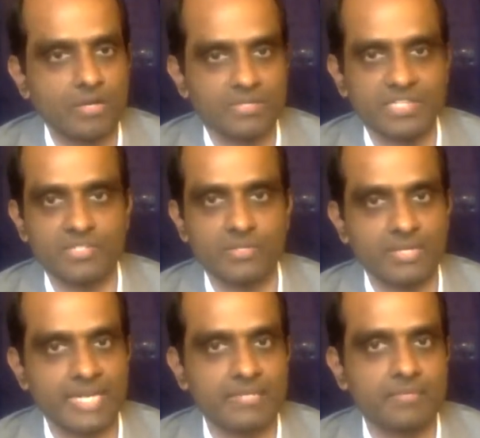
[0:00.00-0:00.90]
oh, there's no
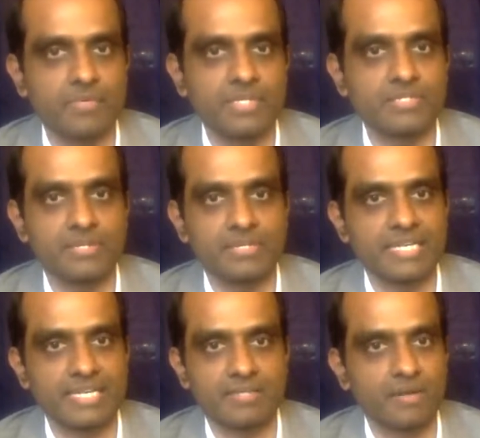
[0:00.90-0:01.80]
data, what you're
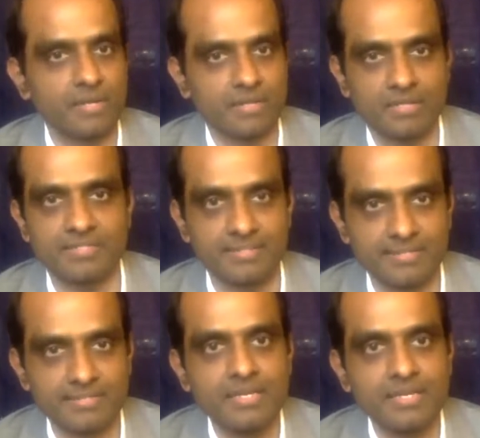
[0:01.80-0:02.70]
talking is all
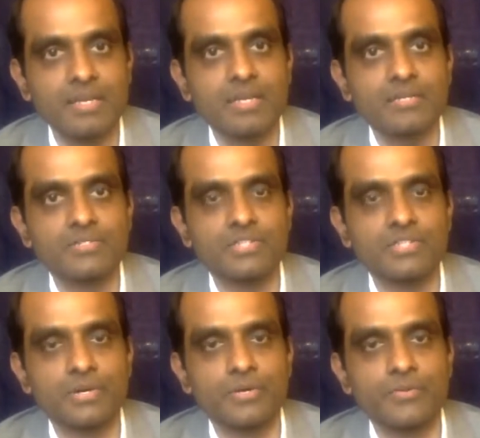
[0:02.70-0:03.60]
nonsense.
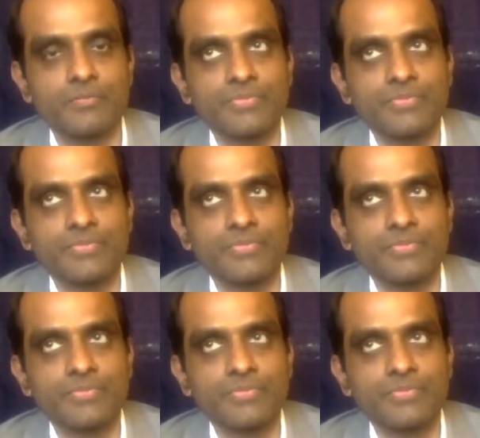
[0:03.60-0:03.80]
So,